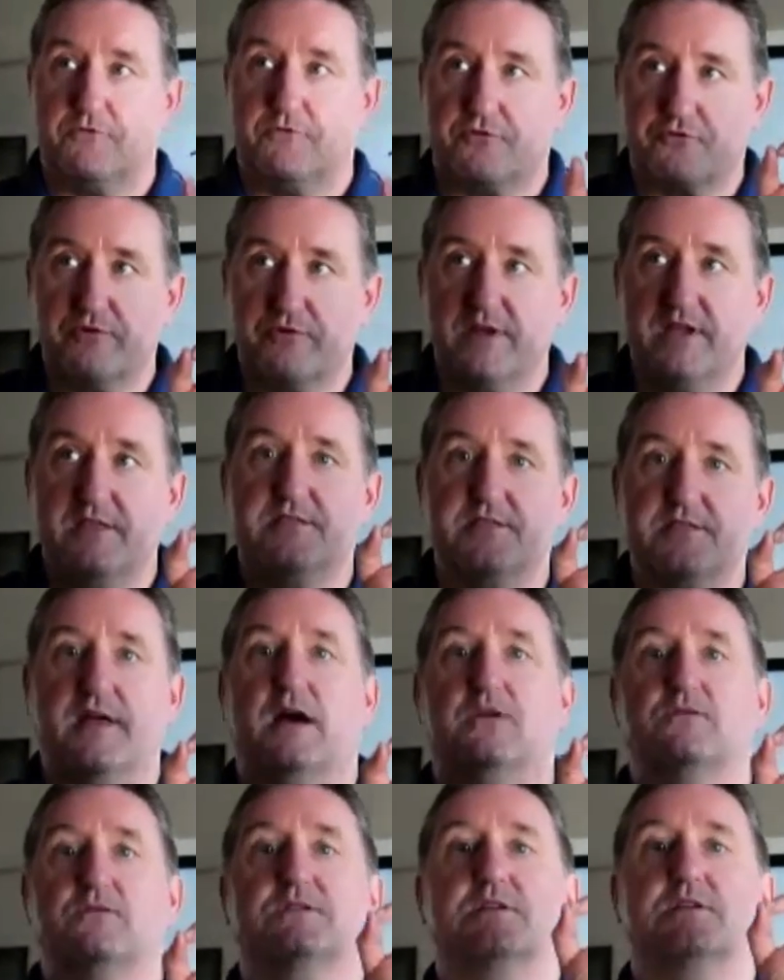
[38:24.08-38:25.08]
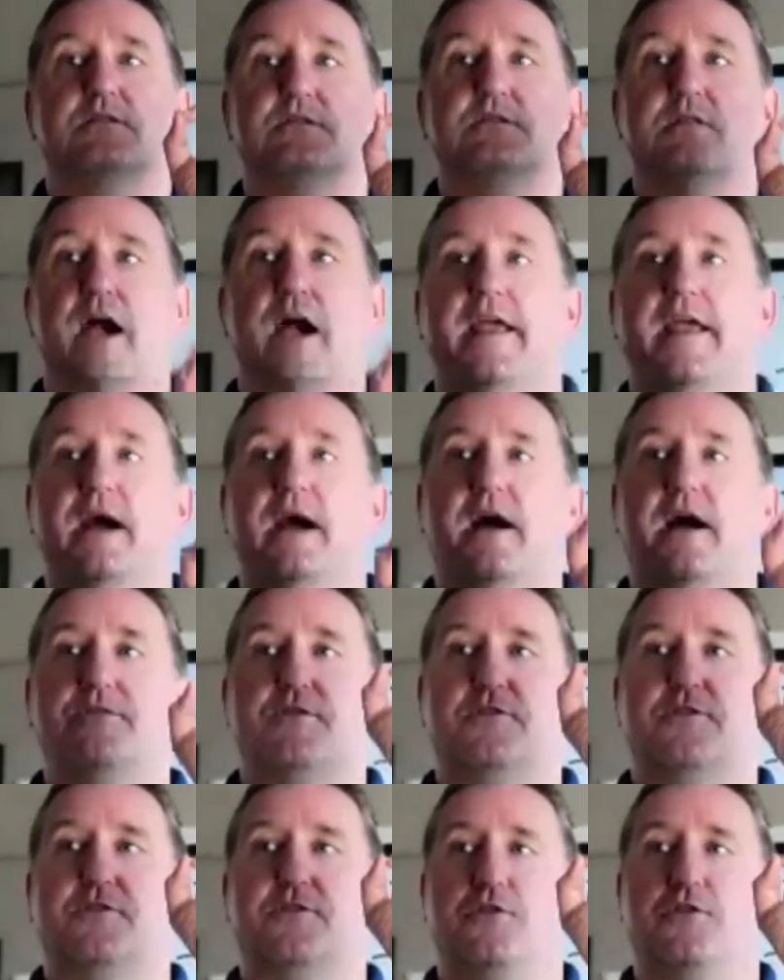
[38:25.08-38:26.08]

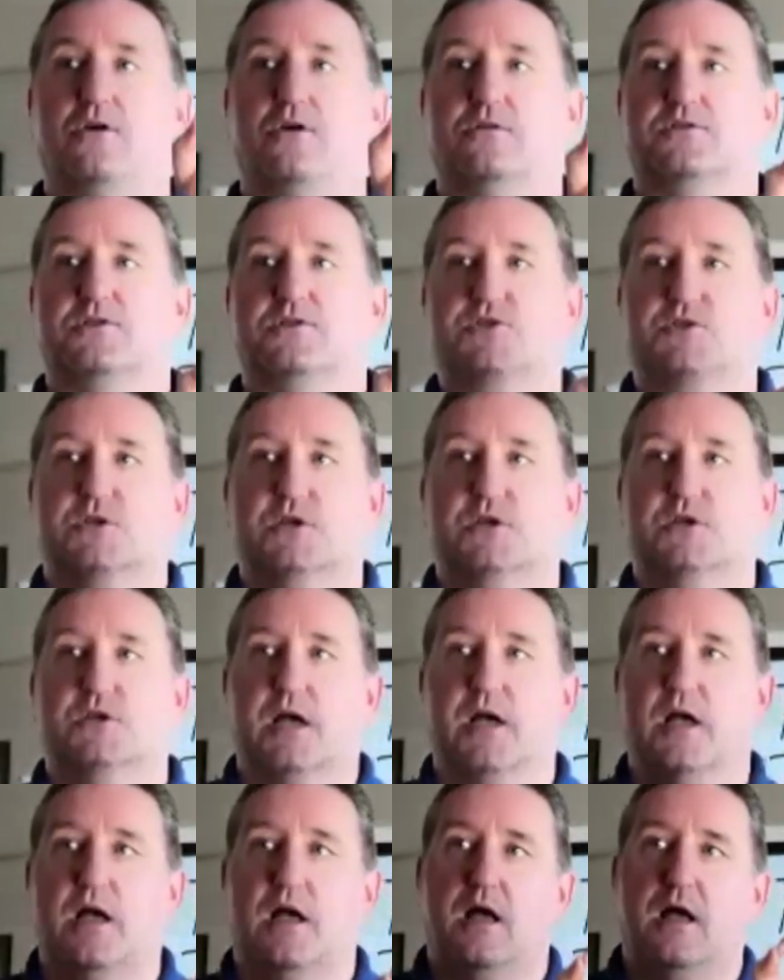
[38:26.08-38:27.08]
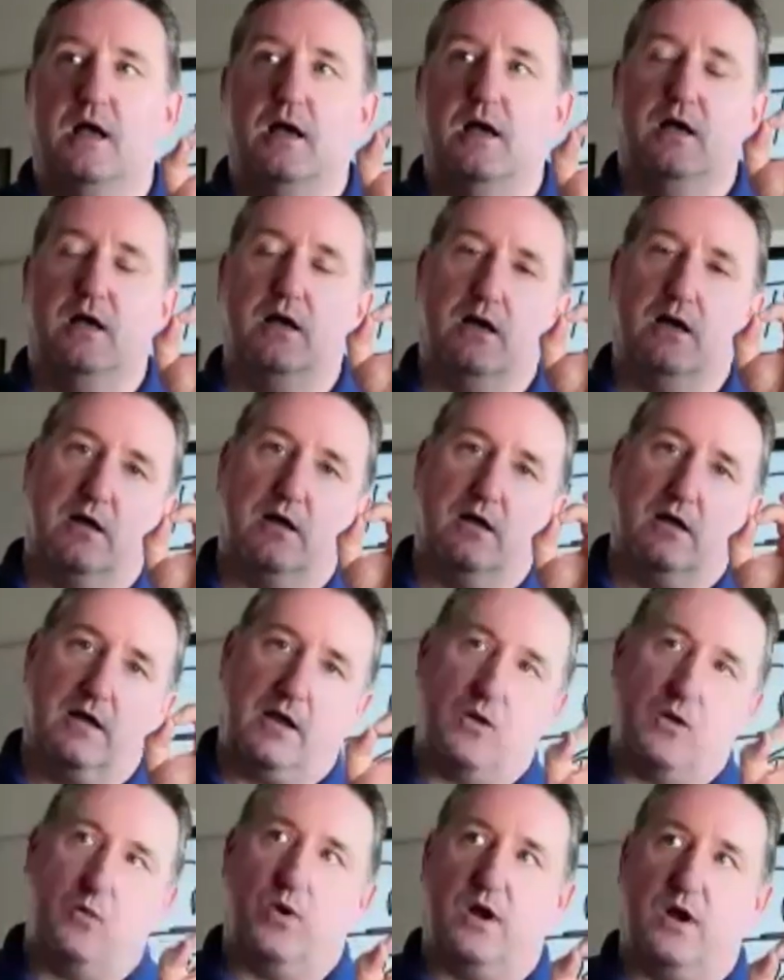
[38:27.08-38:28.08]
3,900 thoughts
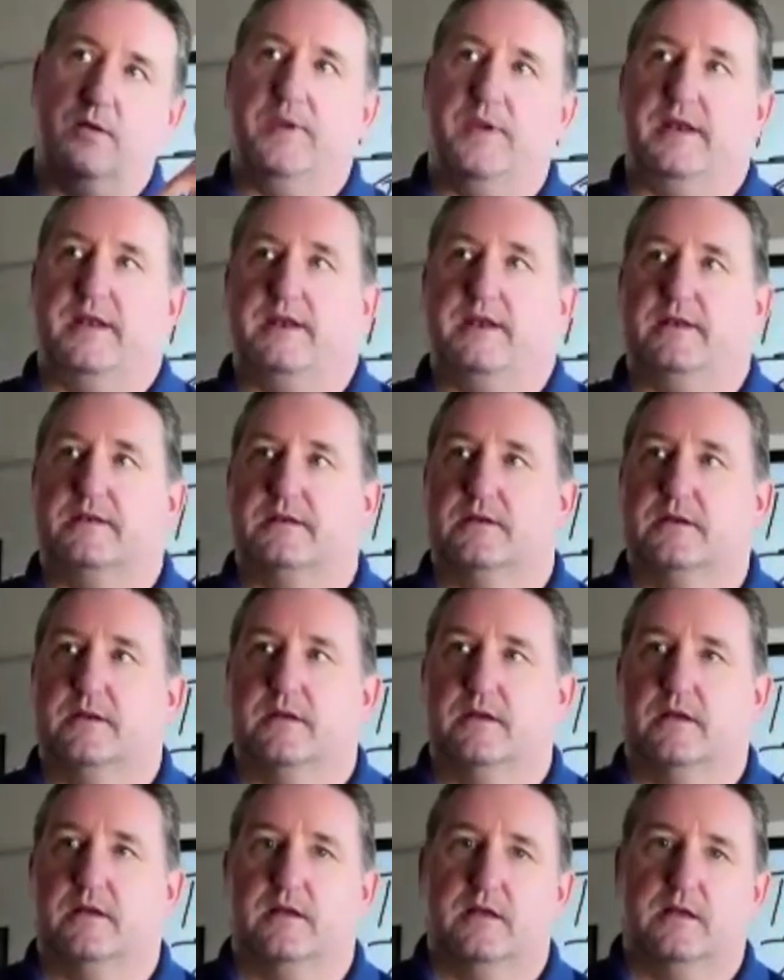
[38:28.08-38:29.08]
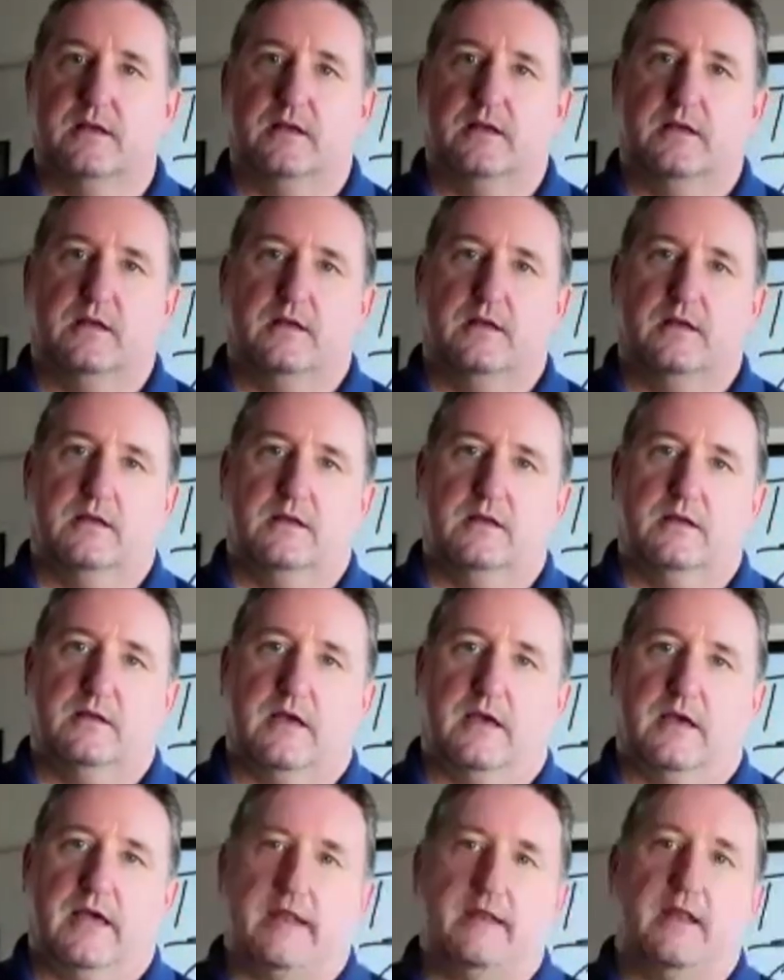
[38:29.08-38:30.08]
in 1 minute.
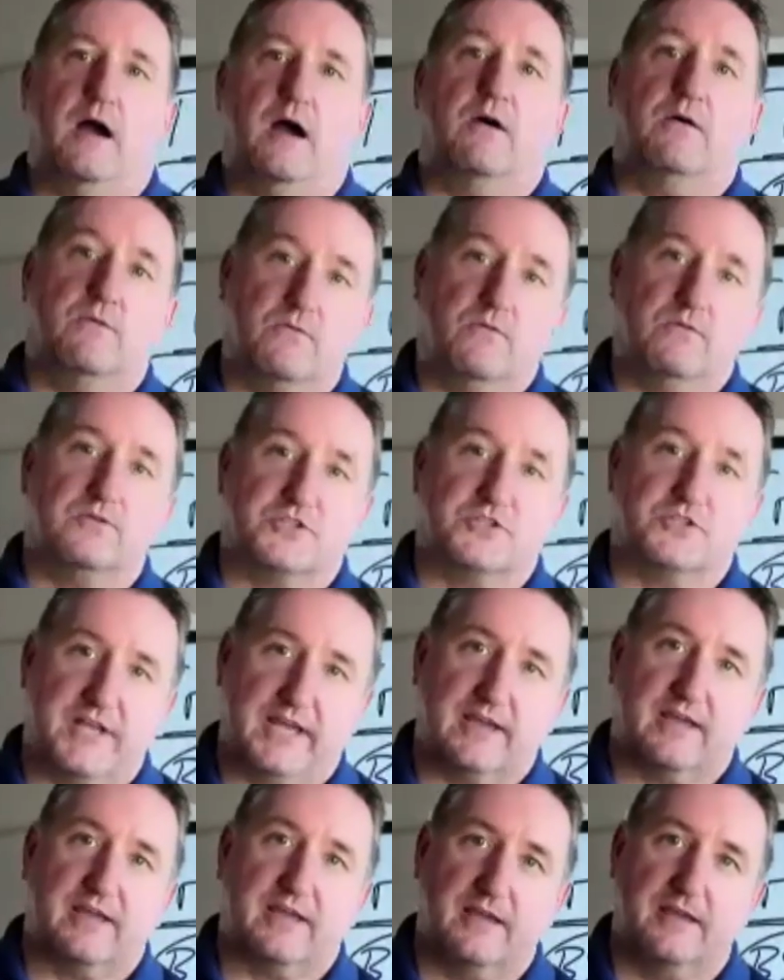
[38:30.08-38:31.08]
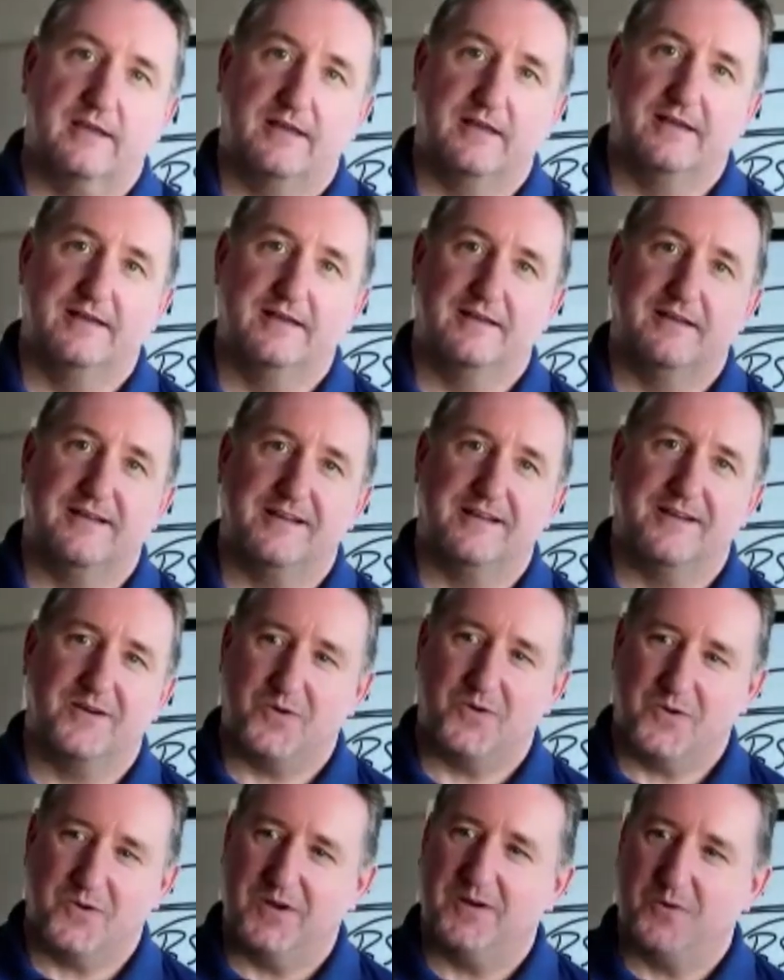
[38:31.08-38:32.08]
And now check
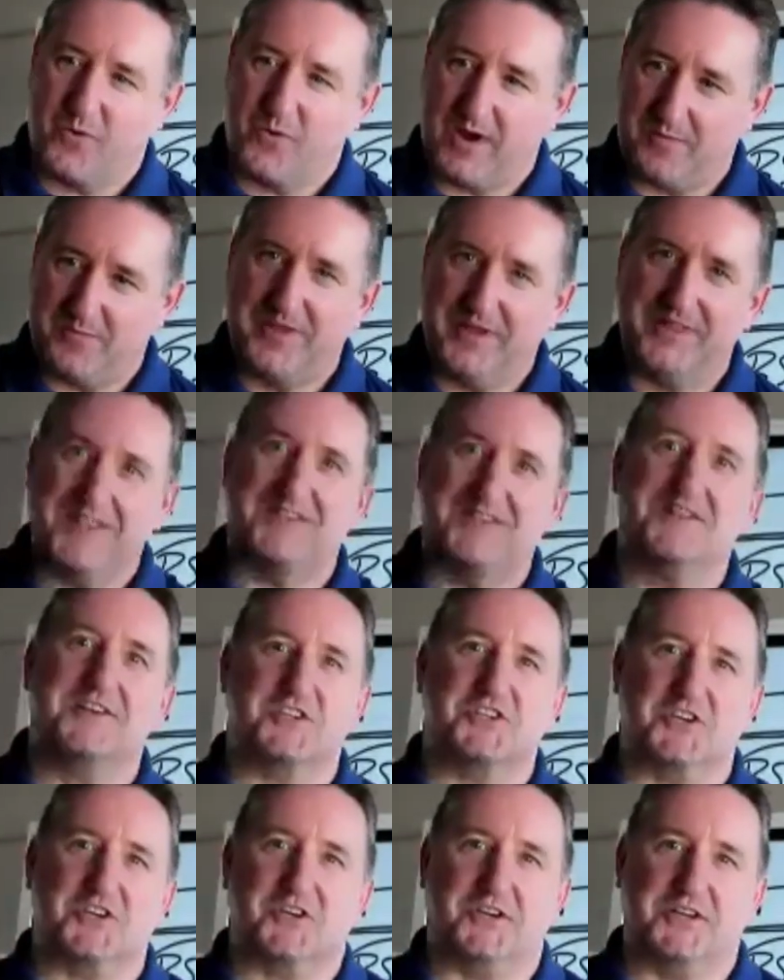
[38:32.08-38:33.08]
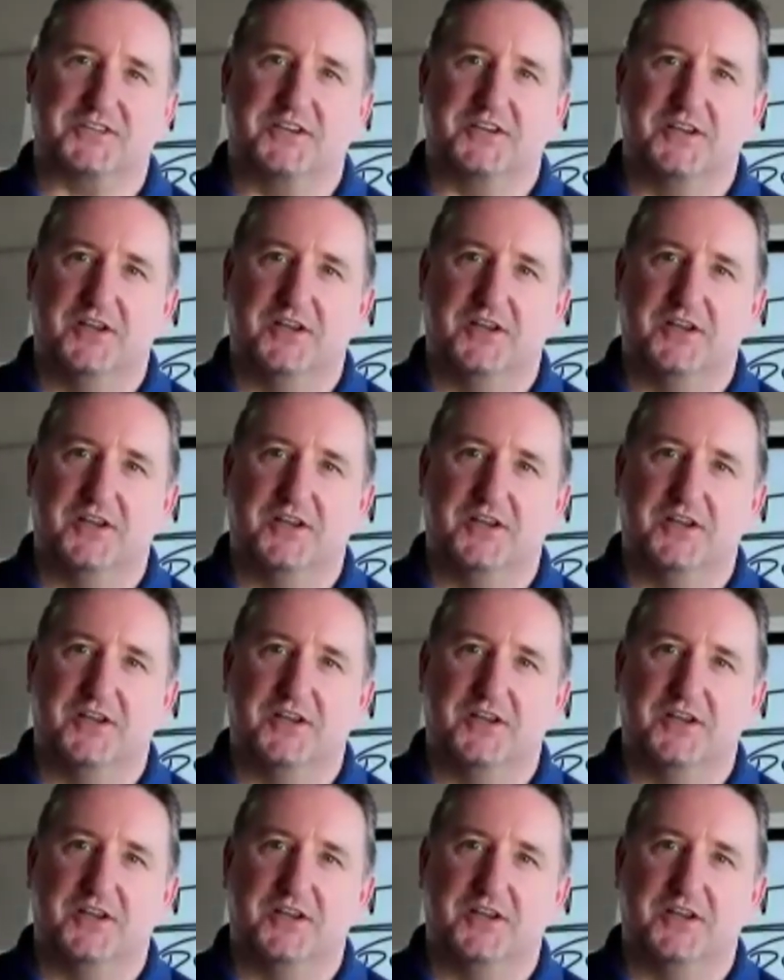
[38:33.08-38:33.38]
1 minute the chart.